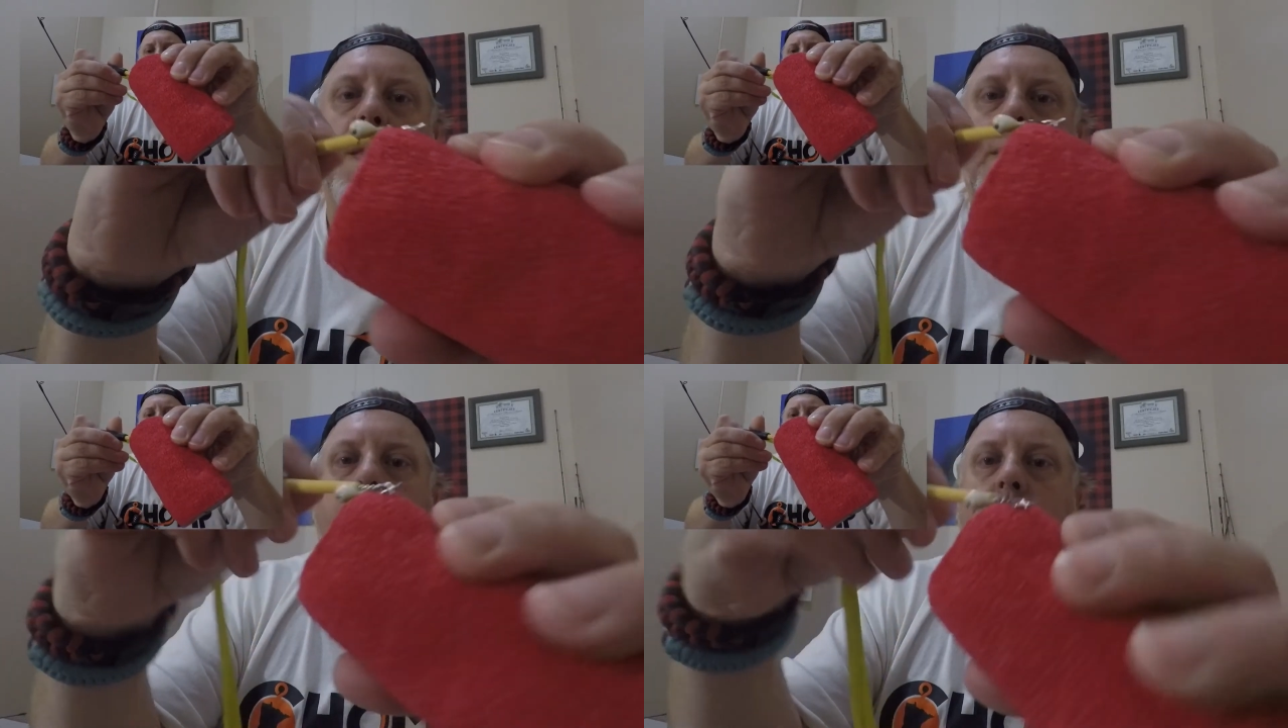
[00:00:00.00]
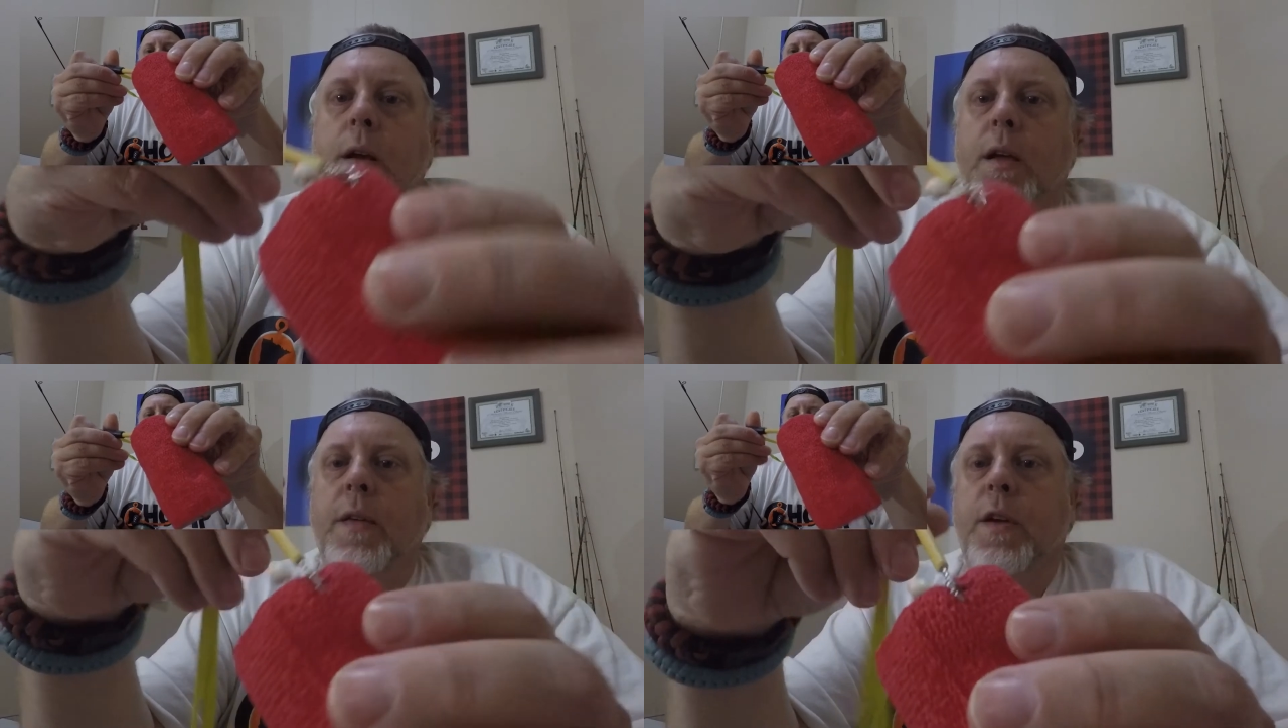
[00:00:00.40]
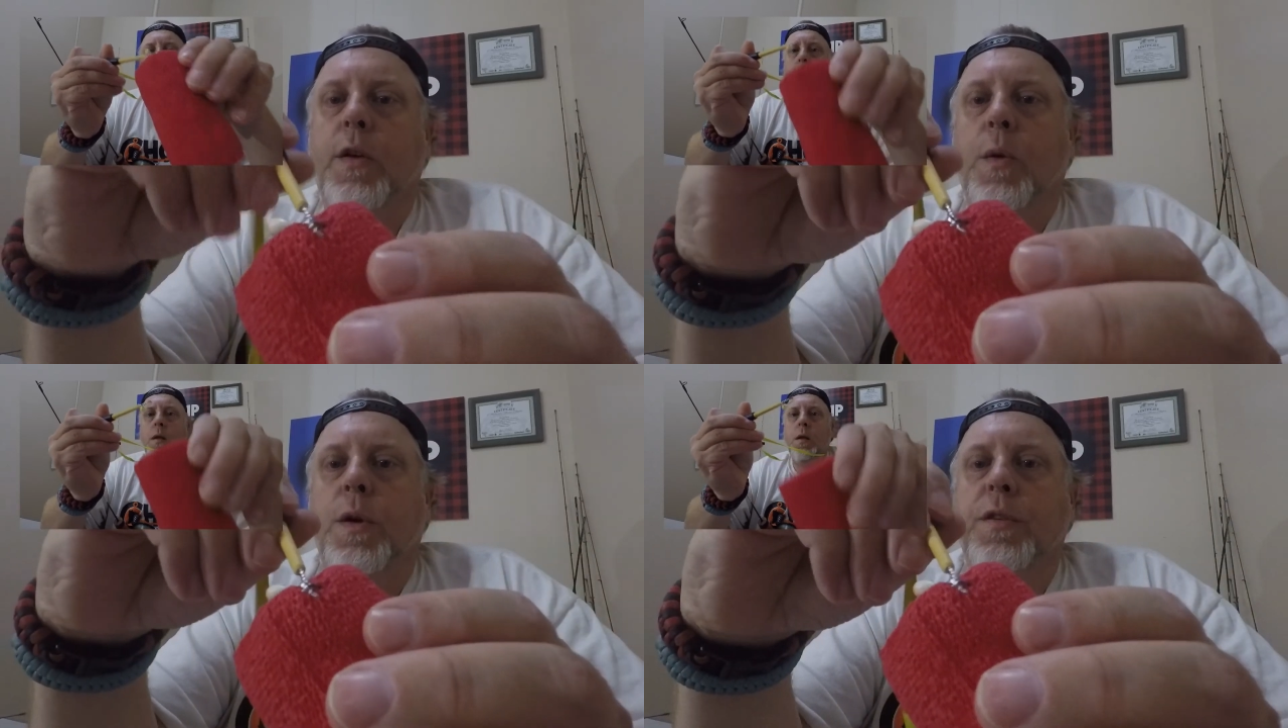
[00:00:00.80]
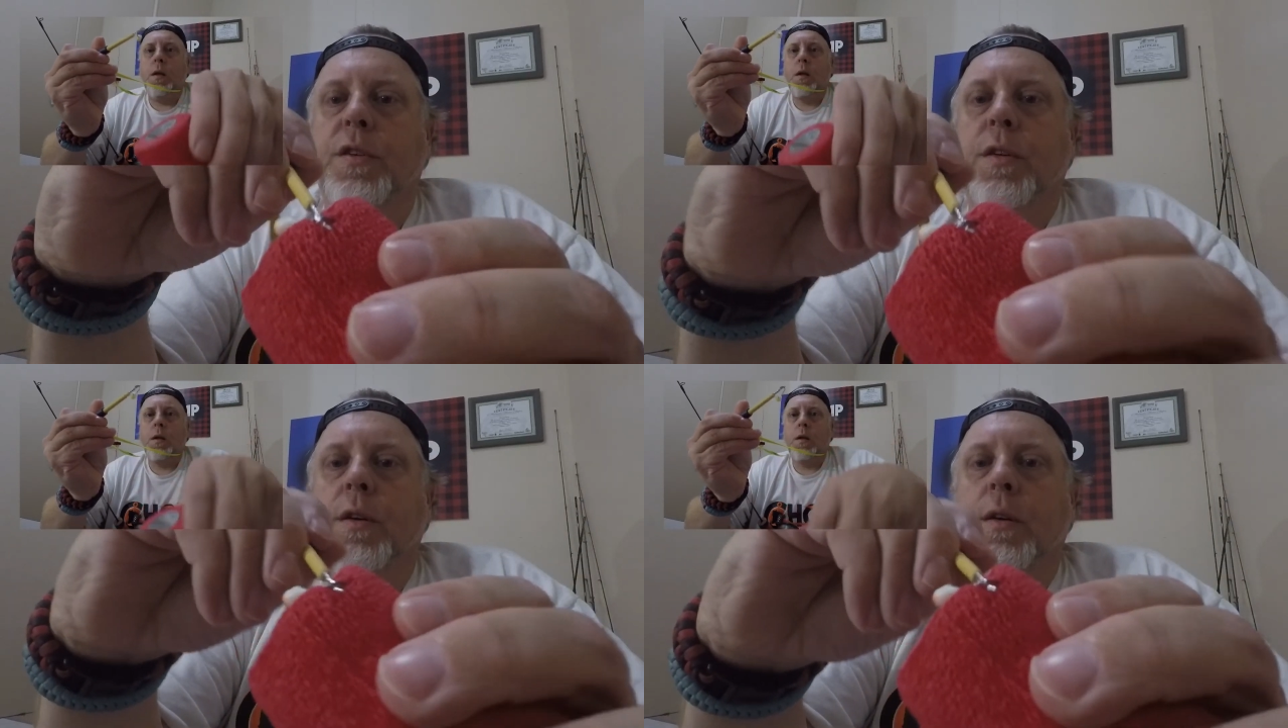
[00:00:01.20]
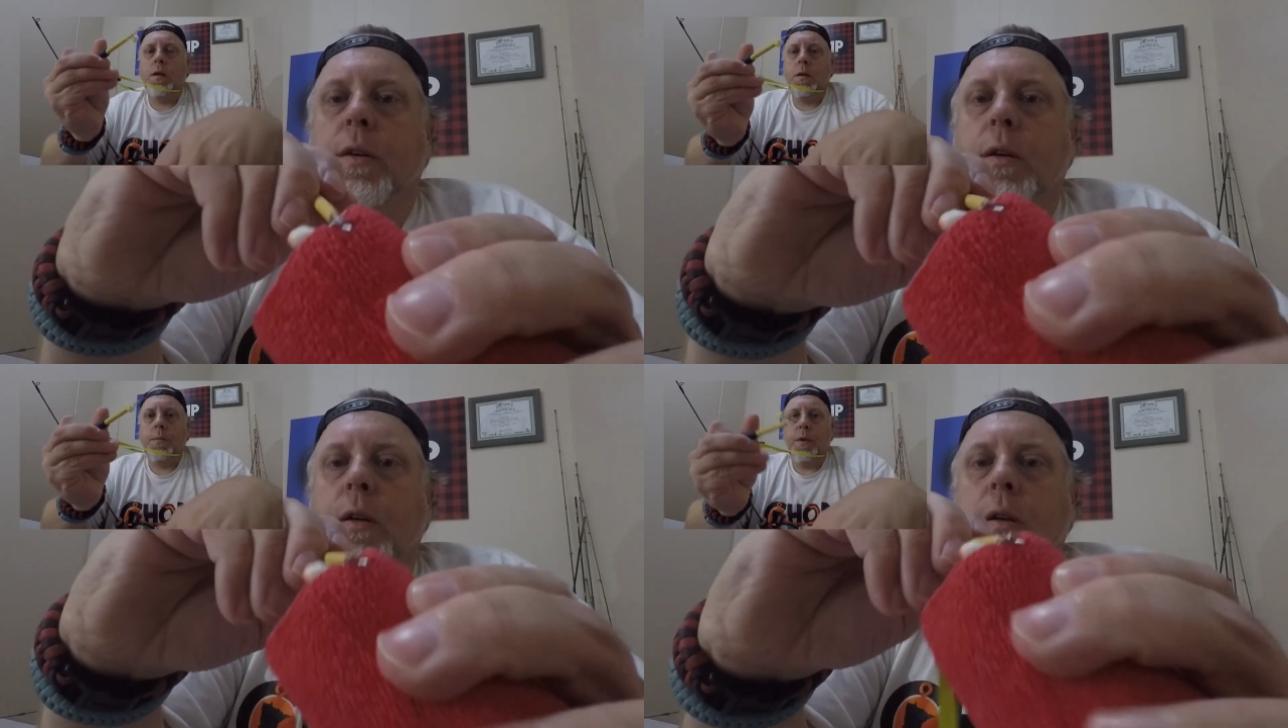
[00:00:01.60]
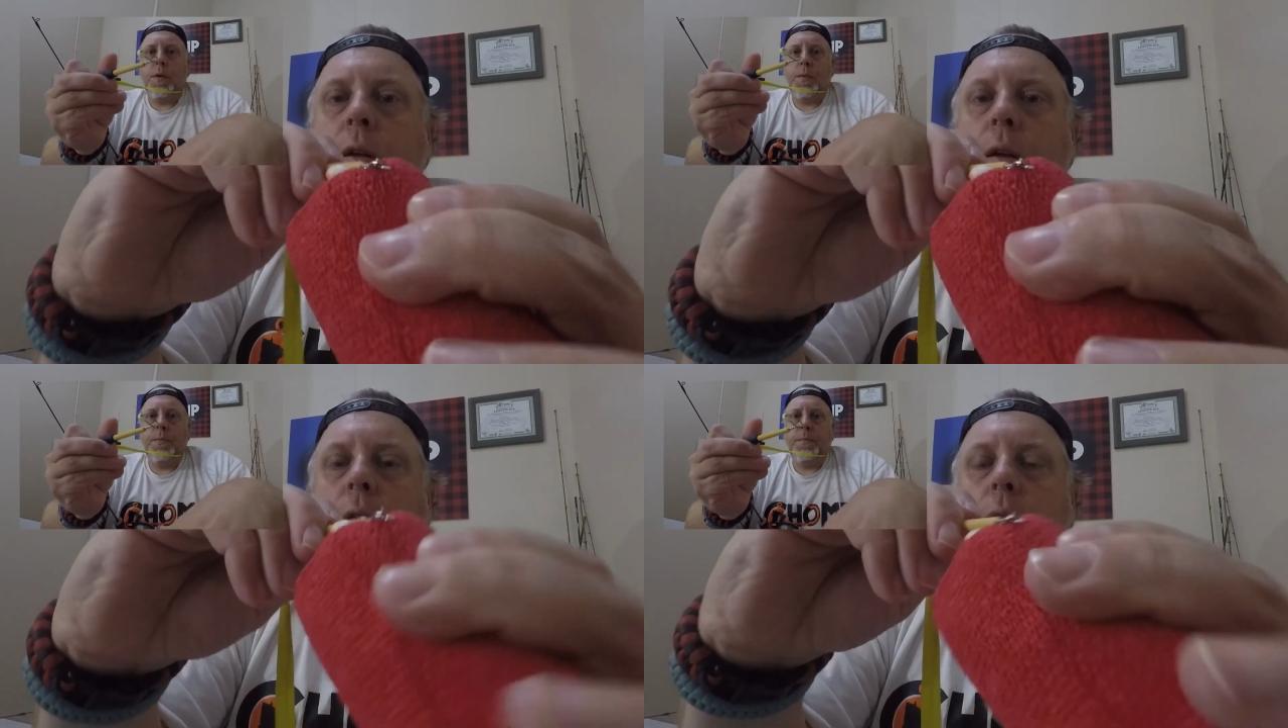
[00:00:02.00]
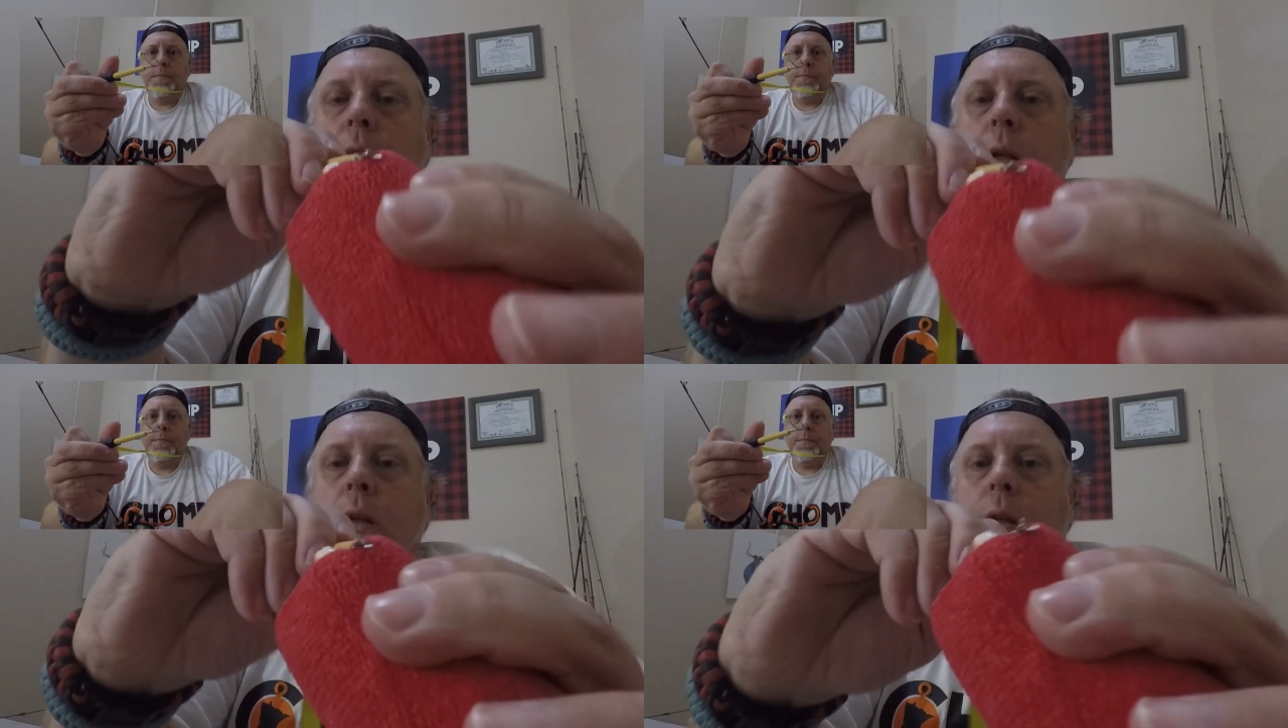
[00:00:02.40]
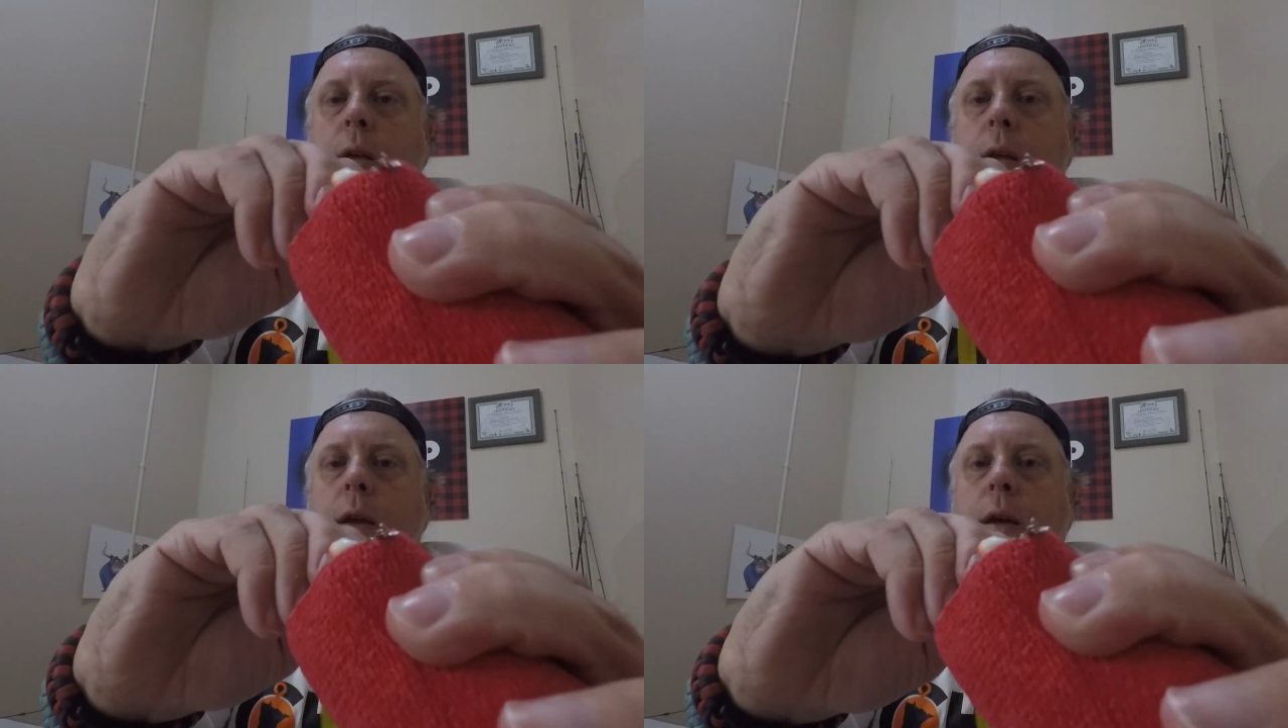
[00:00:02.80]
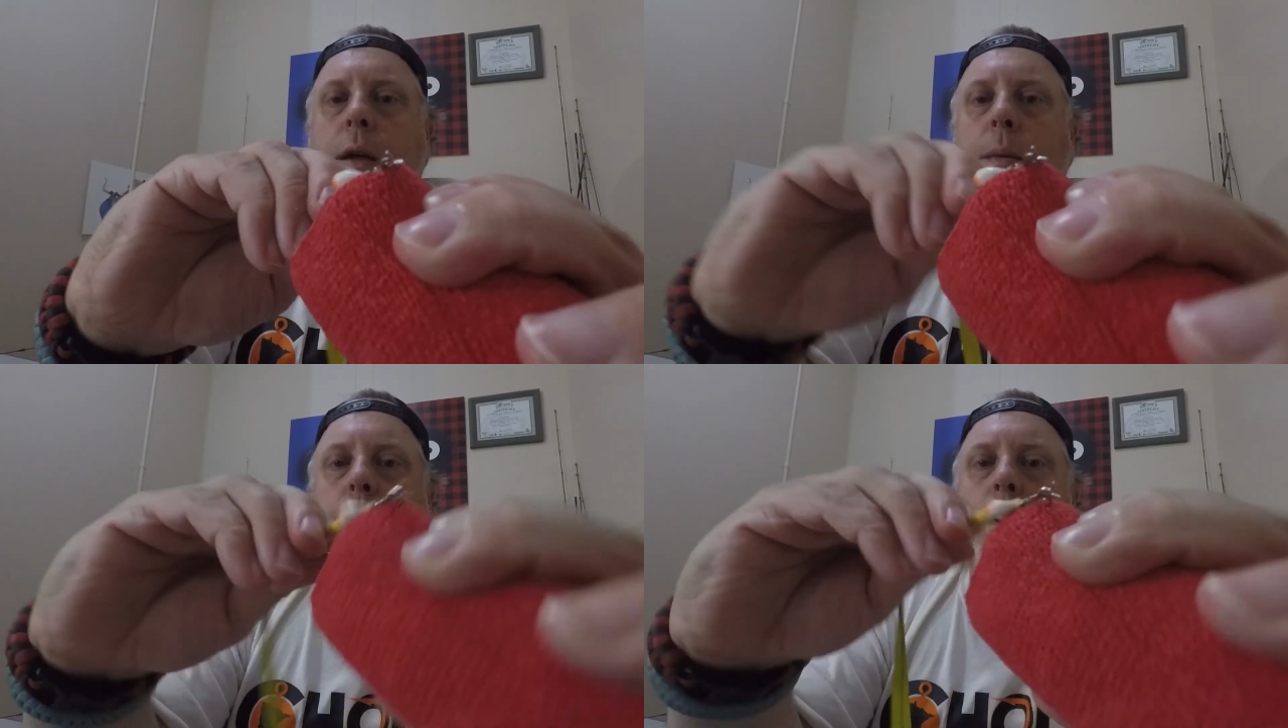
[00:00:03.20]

there. Give it a quarter turn. And